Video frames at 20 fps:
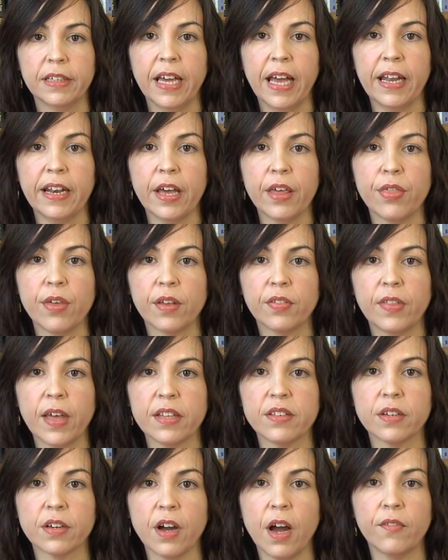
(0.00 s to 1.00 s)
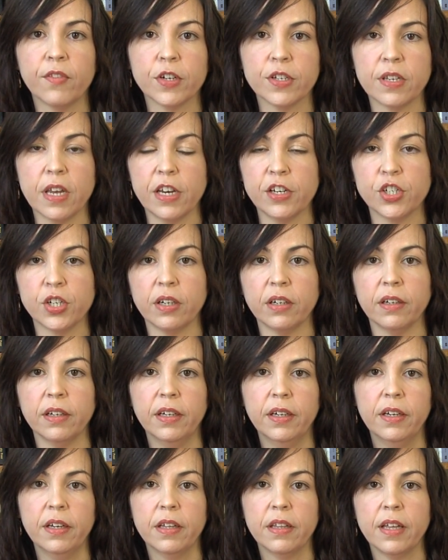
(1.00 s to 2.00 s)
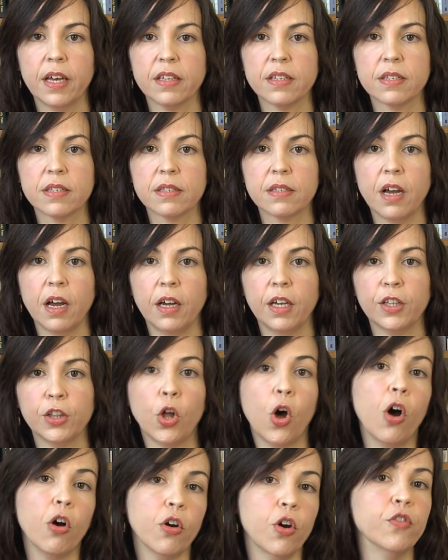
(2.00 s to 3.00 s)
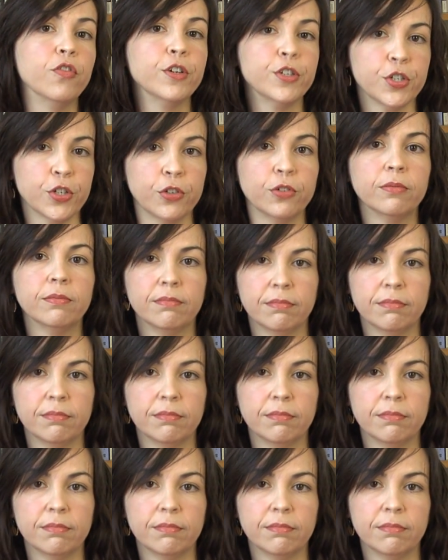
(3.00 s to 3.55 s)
And I think that's a conversation that's long overdue.